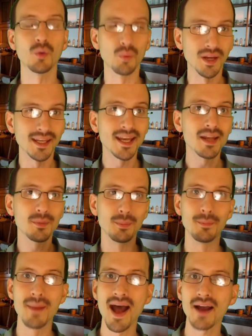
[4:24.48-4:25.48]
we get
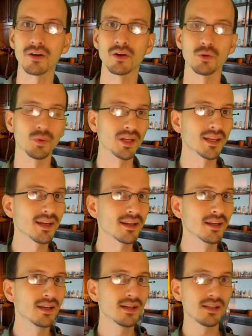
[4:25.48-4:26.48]
matter, we
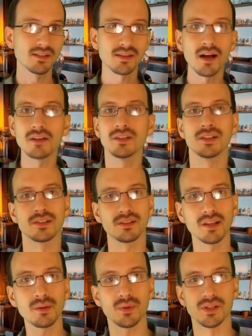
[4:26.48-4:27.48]
get solids,
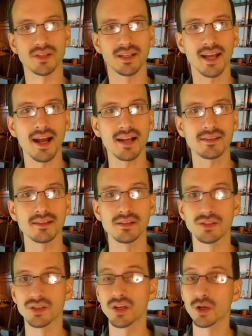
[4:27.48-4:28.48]
liquids, and
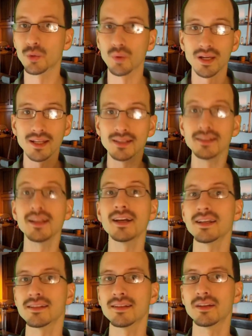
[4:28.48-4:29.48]
gases, we get
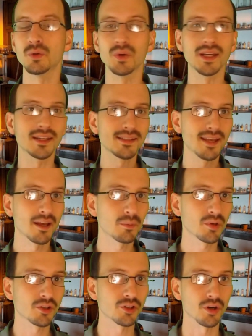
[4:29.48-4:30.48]
light, we get
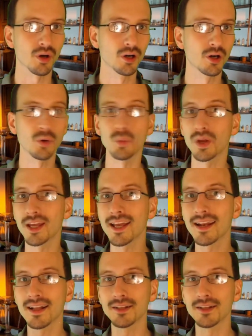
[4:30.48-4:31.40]
temperature, we get